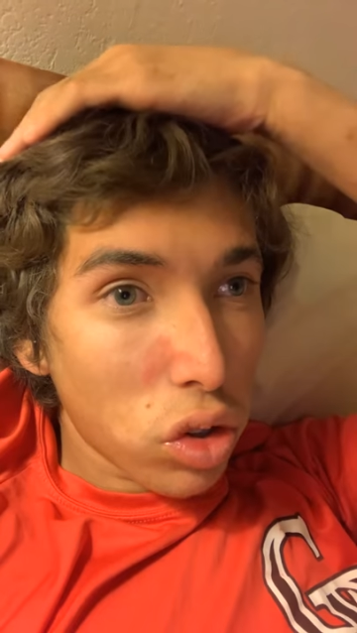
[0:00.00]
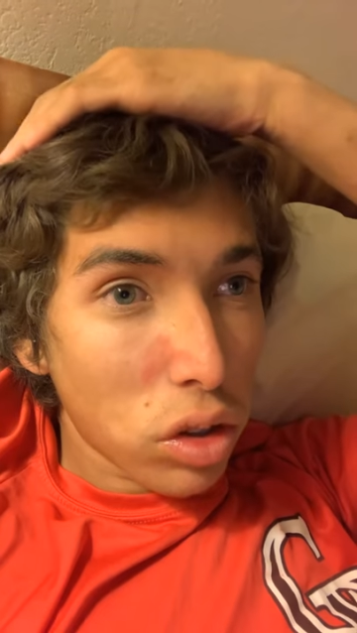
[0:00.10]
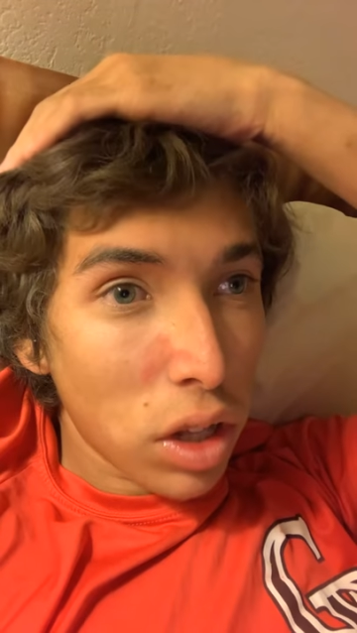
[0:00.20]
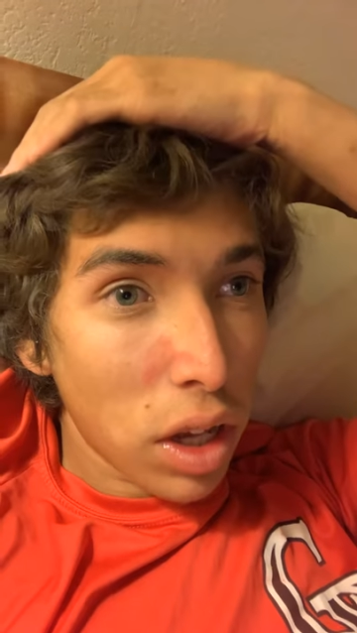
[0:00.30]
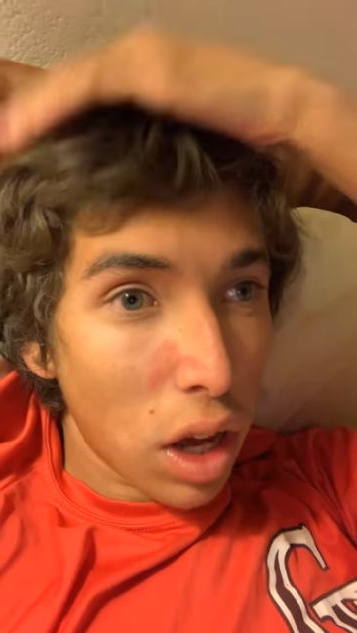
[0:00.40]

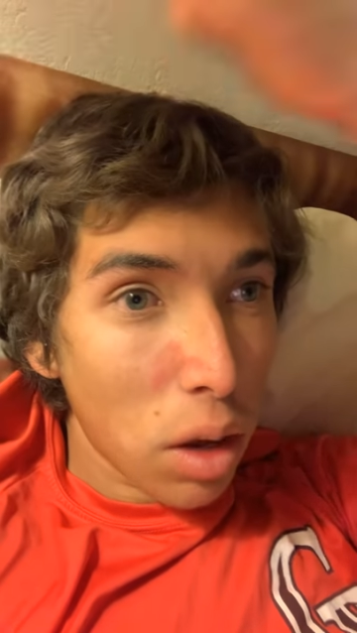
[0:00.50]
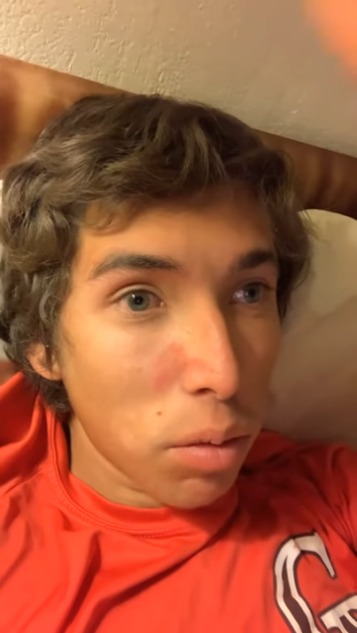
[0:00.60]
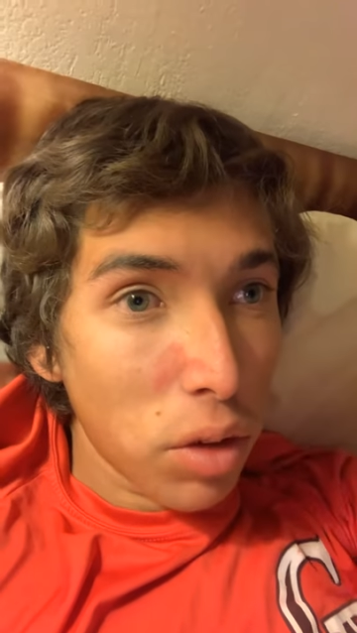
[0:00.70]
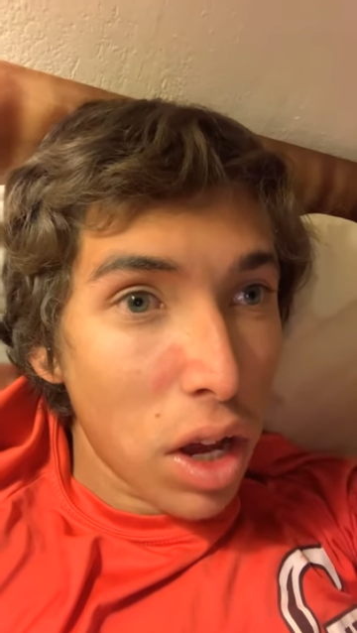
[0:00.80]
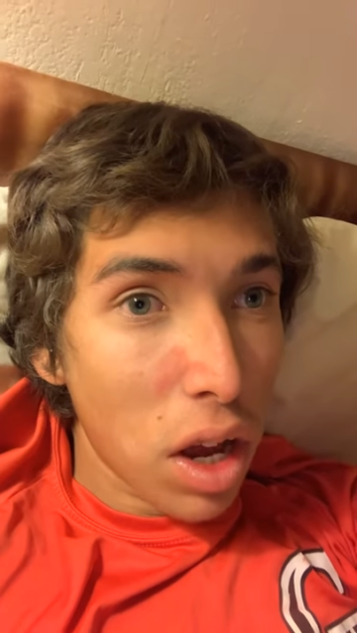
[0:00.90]
like uh,
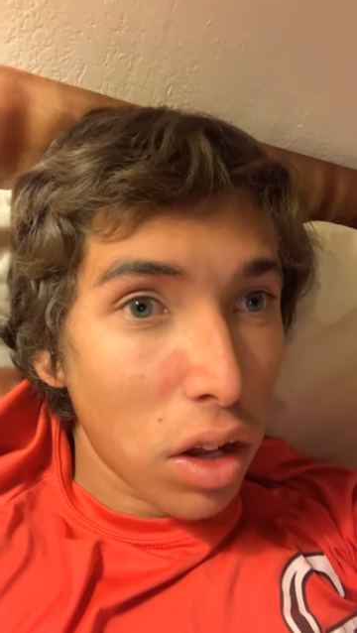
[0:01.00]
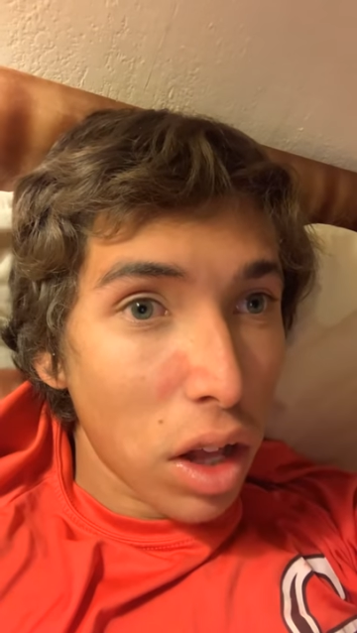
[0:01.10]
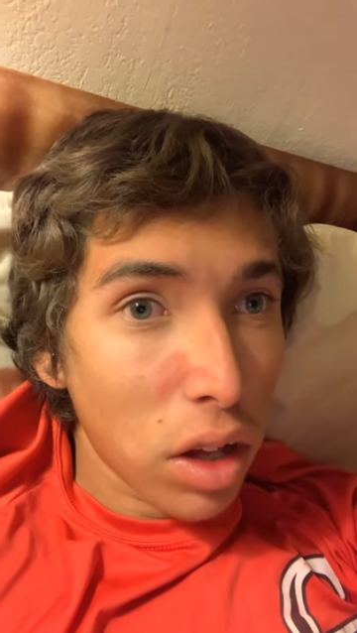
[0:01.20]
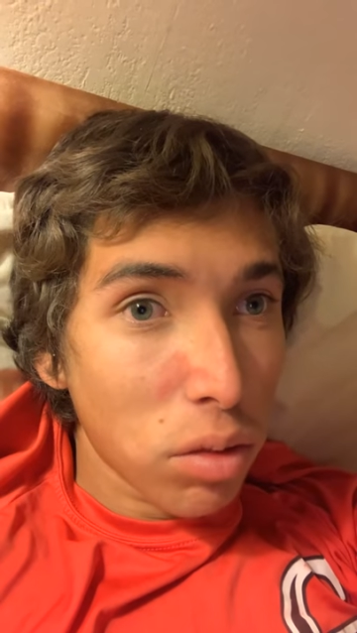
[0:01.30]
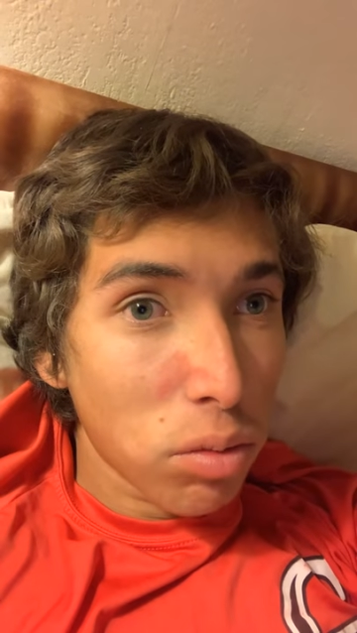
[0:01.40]
yeah
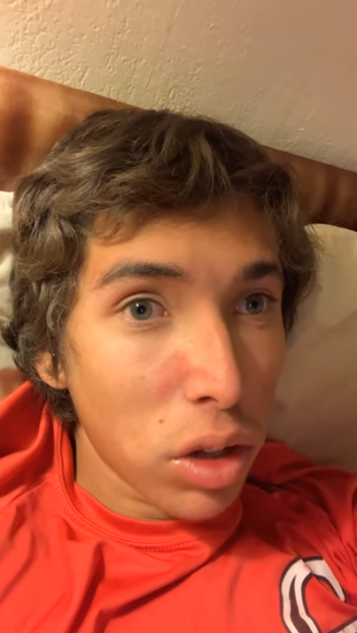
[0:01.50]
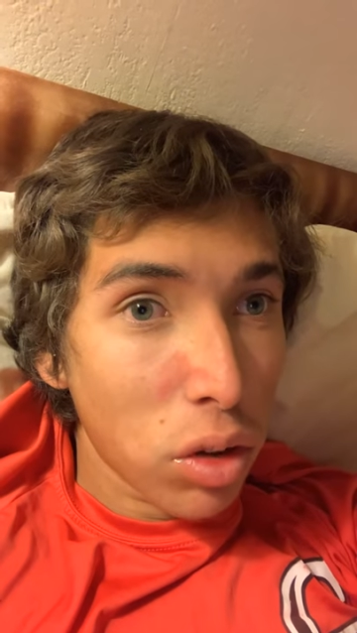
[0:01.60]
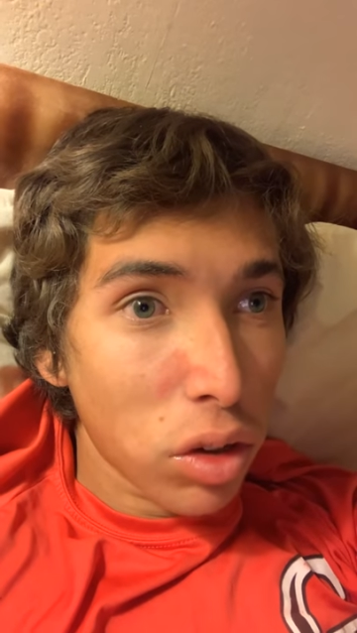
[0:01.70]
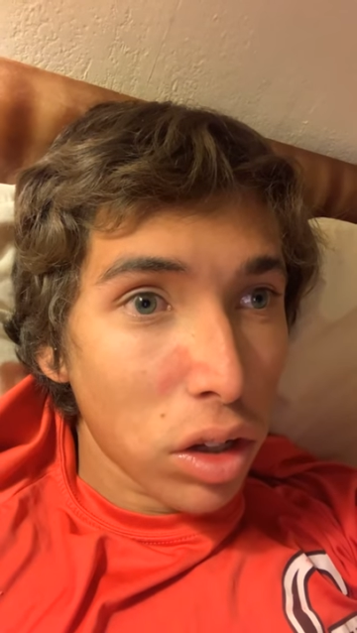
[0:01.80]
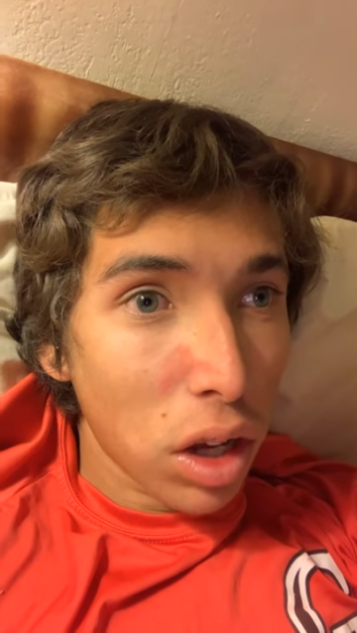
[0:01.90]
like
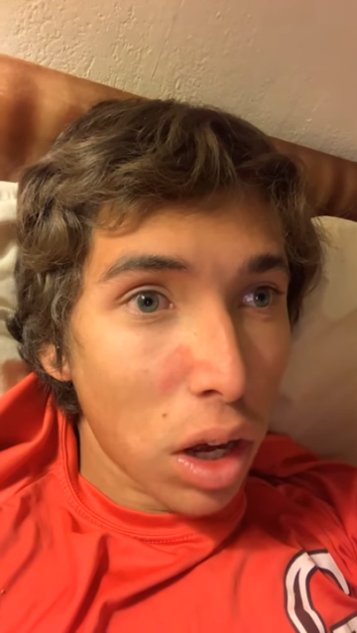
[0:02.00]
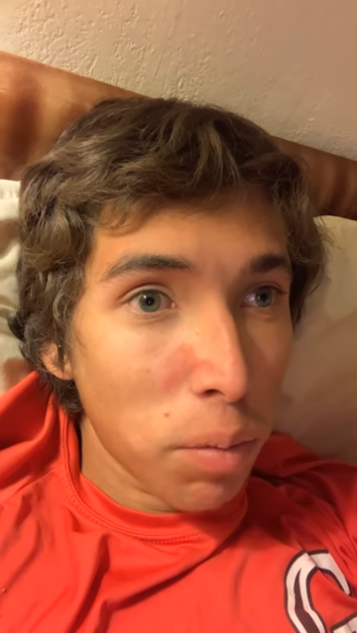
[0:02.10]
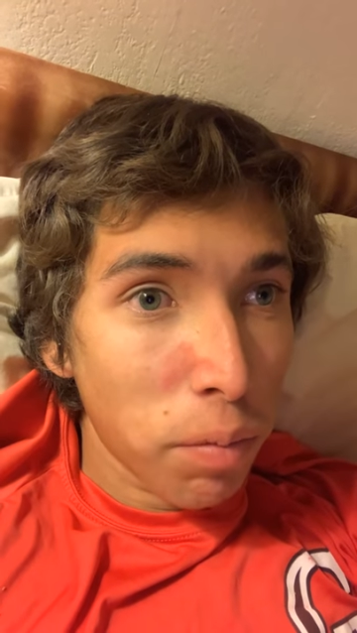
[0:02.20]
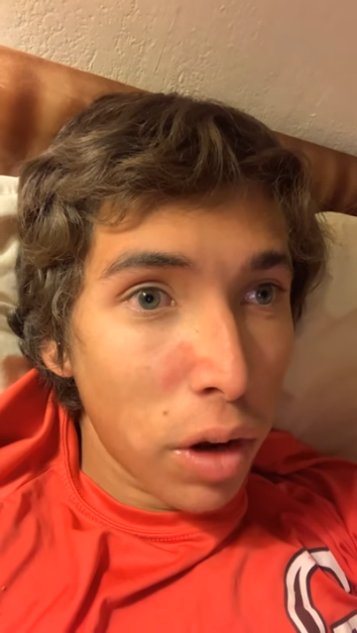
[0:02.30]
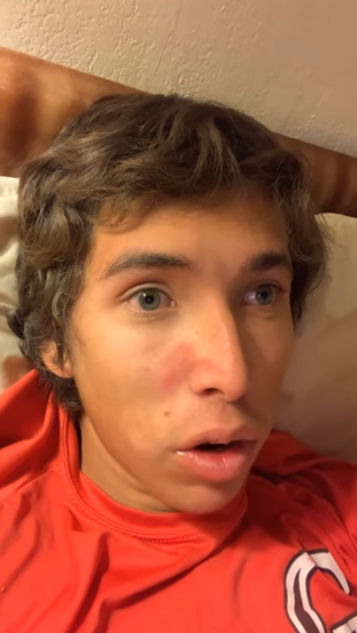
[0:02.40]
literally
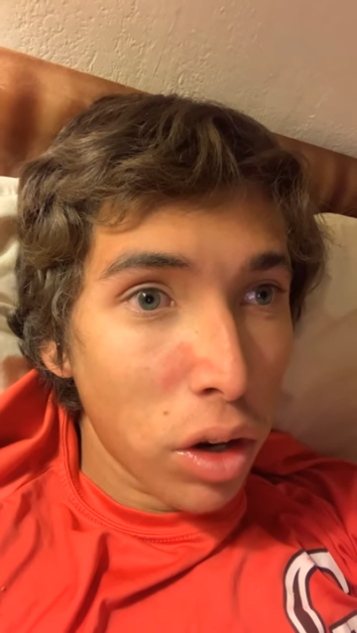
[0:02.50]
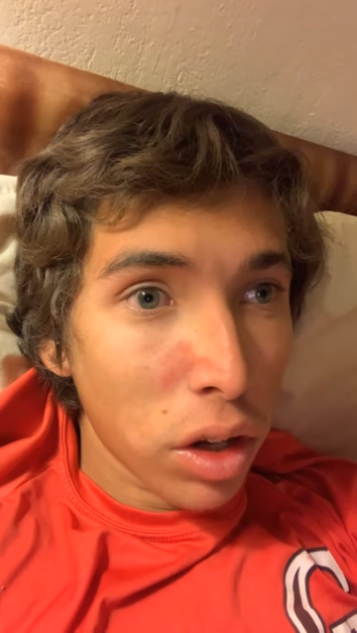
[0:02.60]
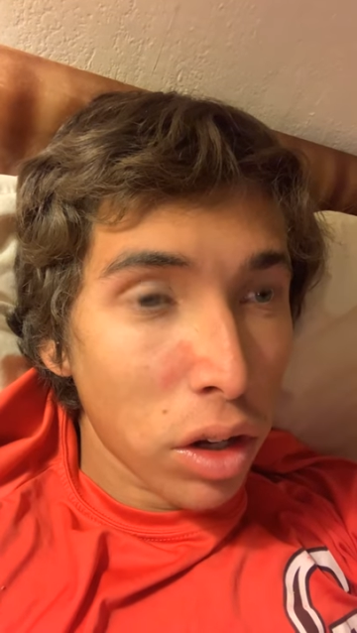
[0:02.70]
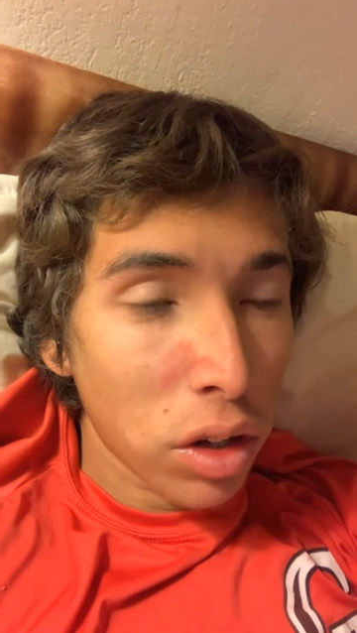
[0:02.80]
i'm very